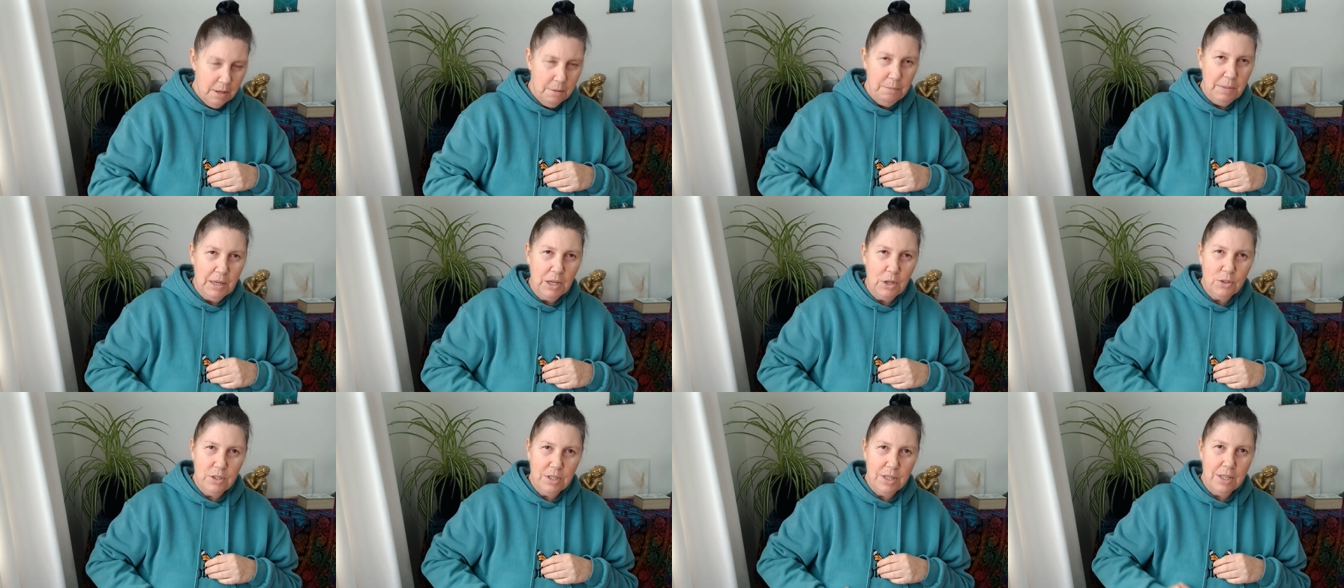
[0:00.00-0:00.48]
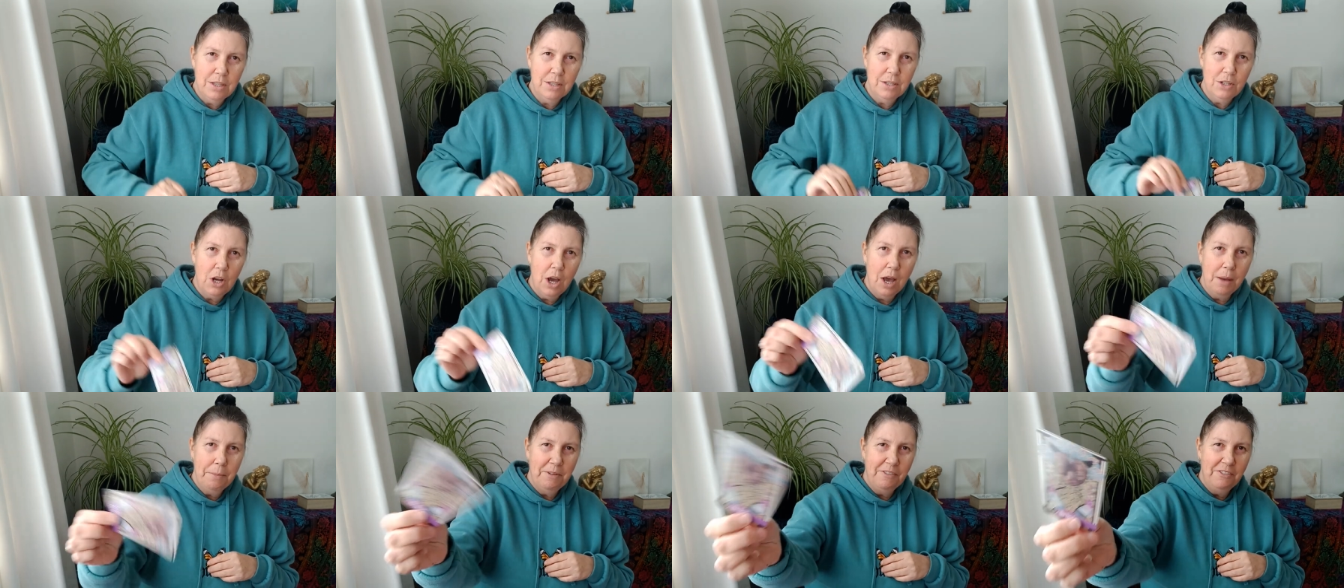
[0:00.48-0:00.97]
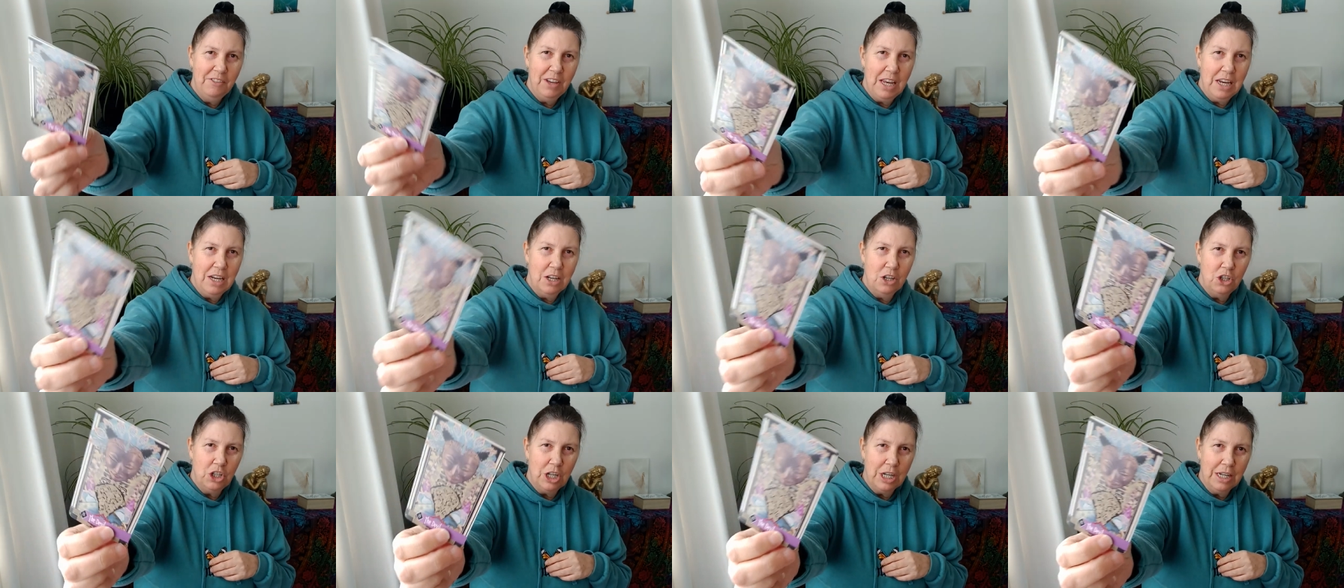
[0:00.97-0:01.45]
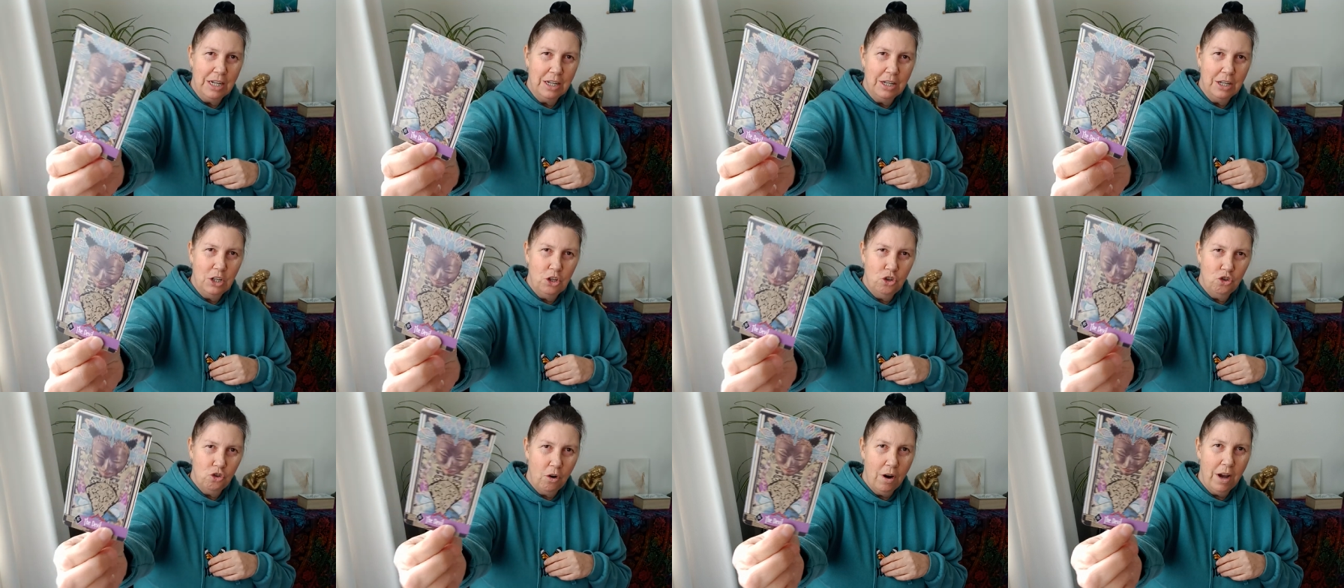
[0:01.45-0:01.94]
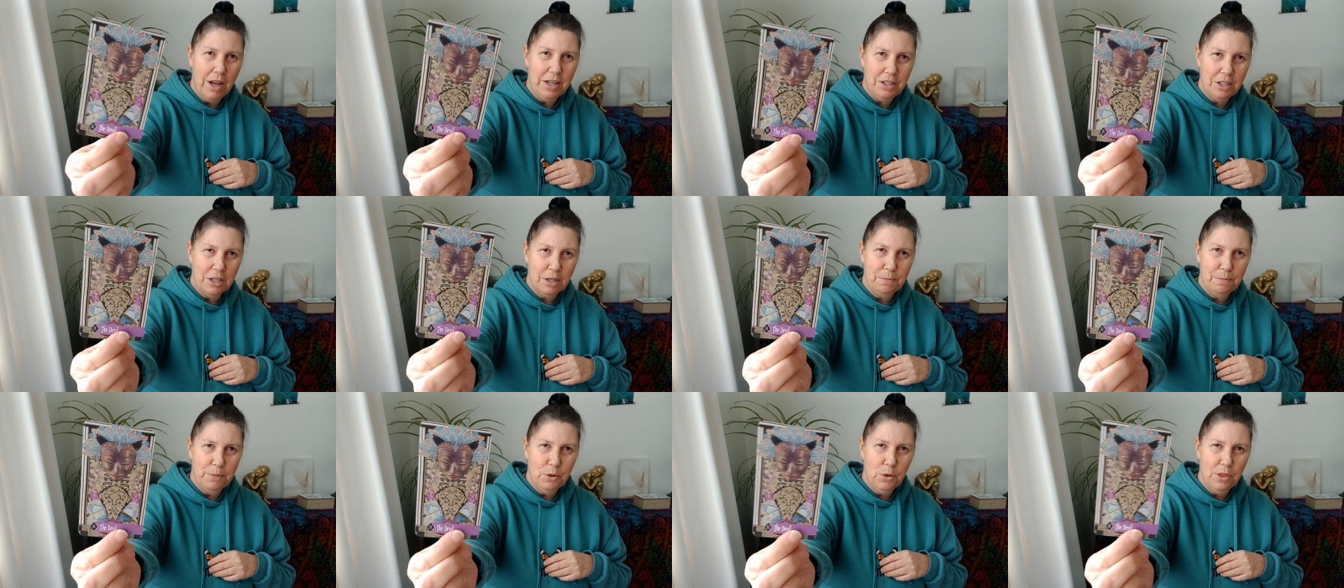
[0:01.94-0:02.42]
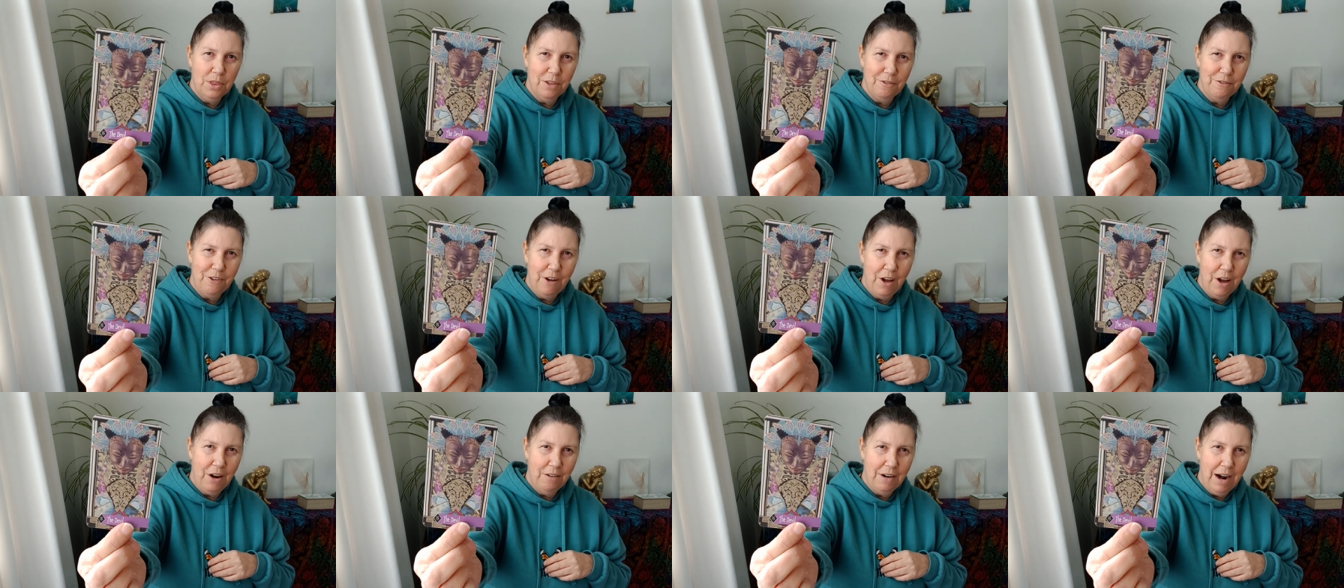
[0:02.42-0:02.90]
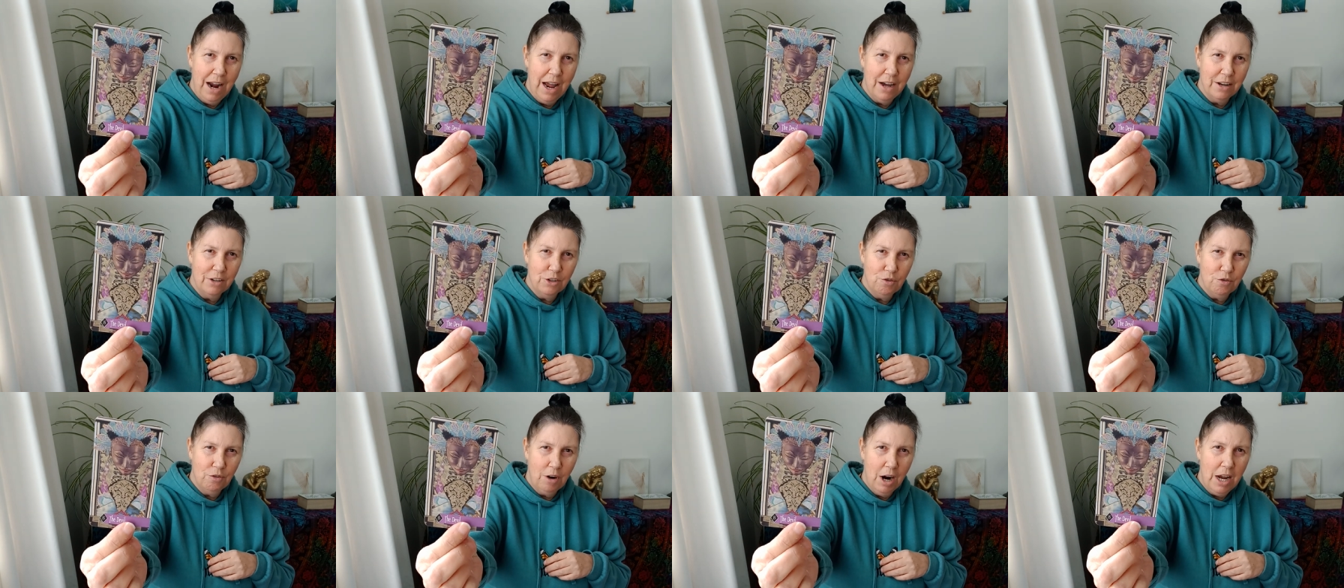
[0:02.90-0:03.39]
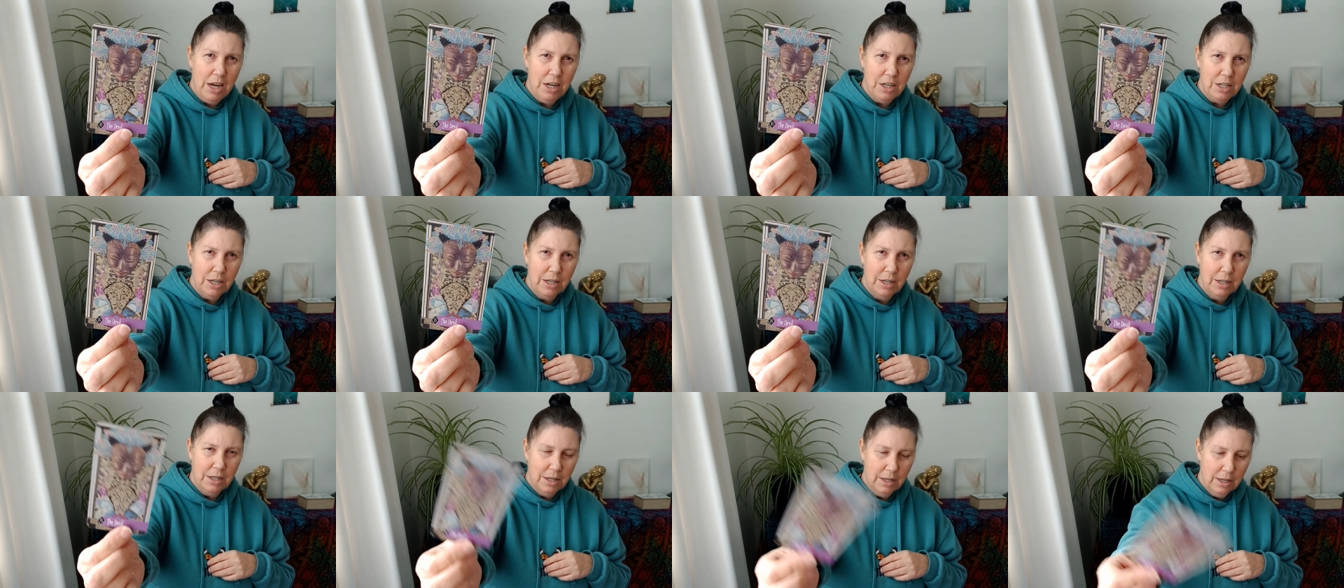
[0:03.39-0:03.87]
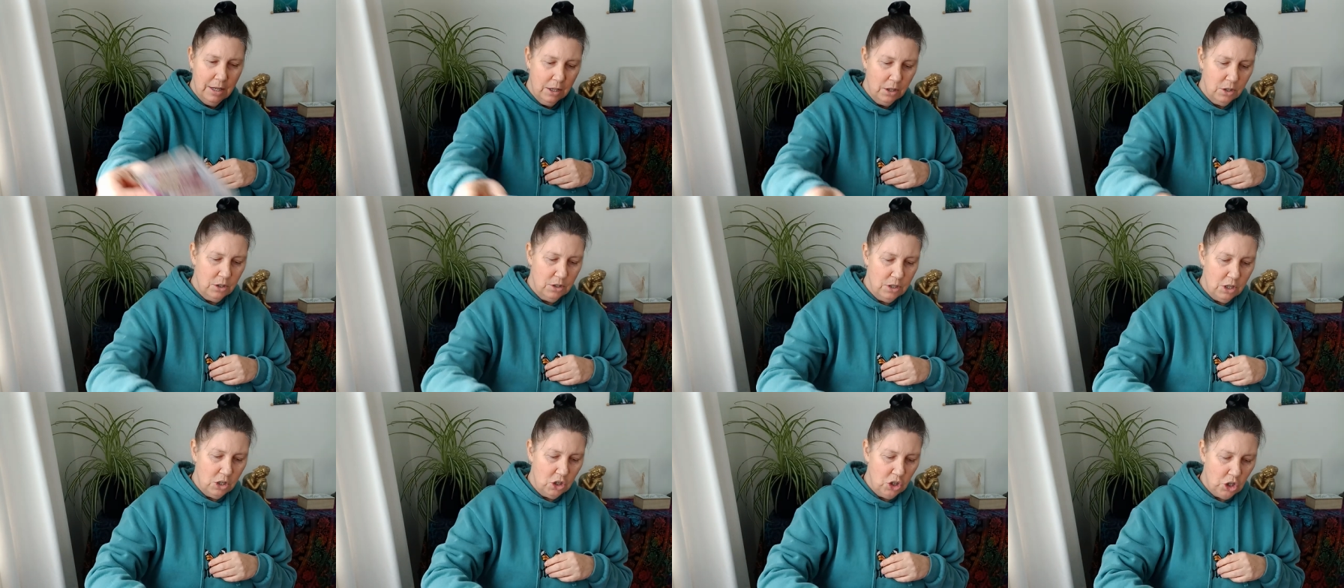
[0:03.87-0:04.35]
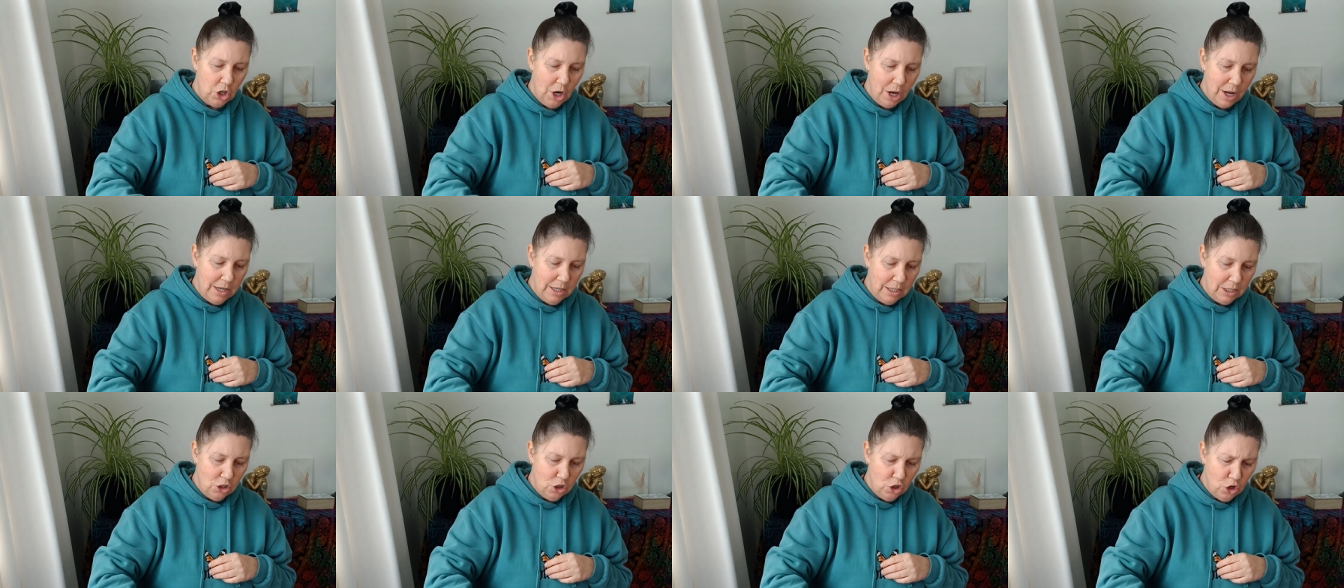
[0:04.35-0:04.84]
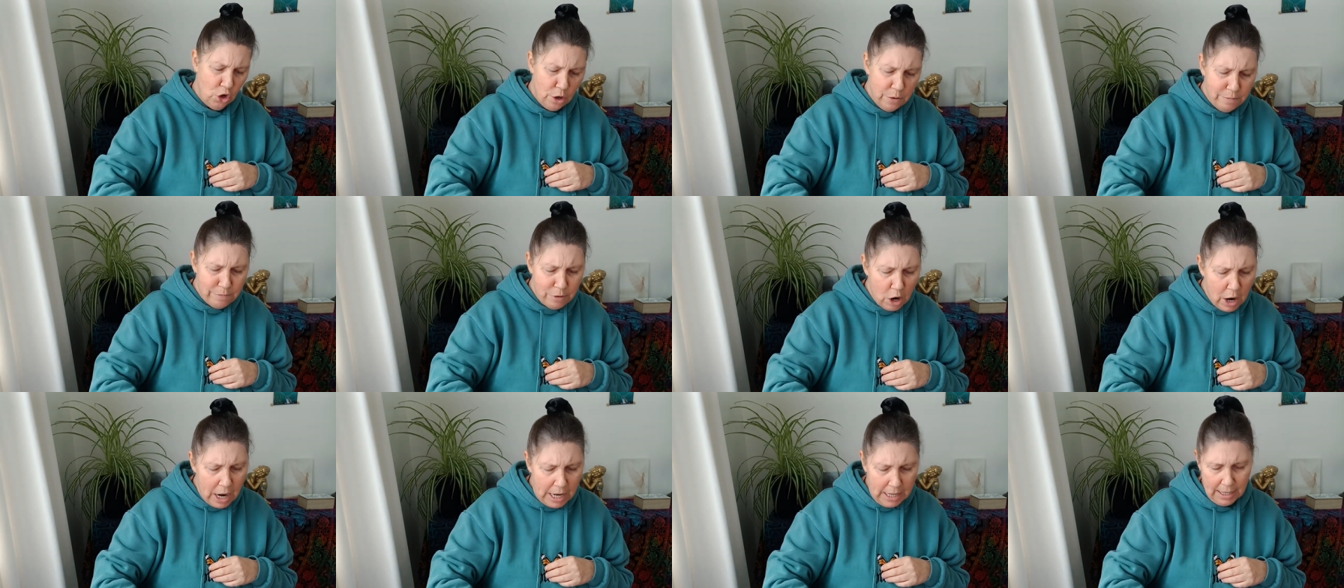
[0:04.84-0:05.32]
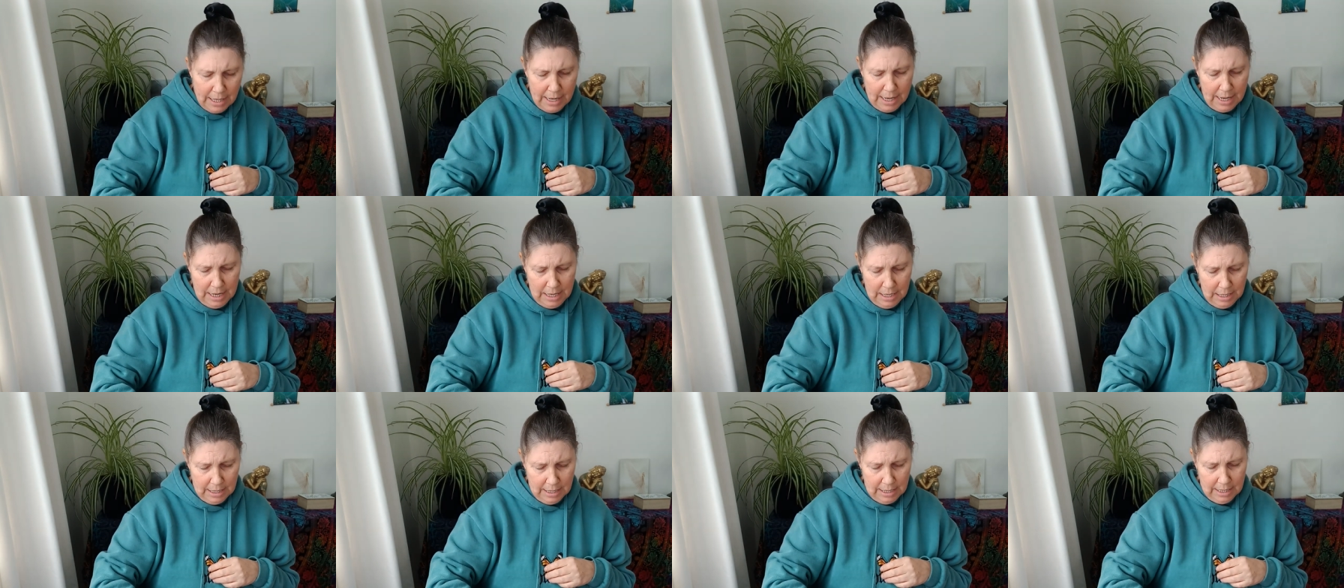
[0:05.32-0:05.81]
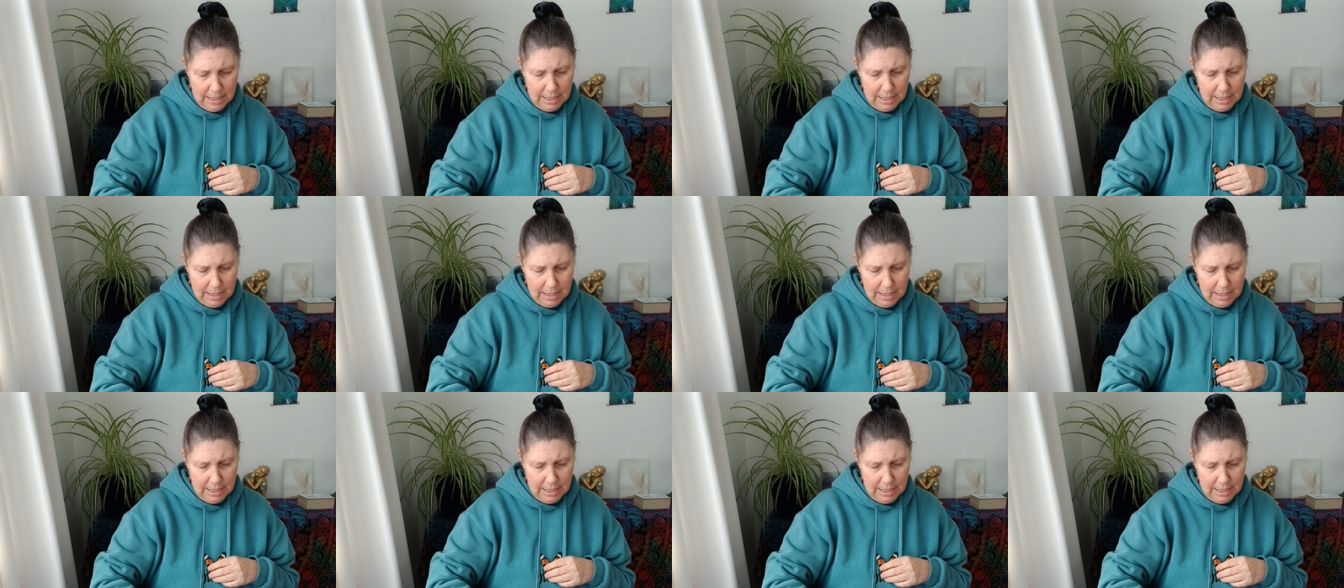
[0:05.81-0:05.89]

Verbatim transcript: because this type of energy tries to put the fire out, right? Because it's shining too brightly.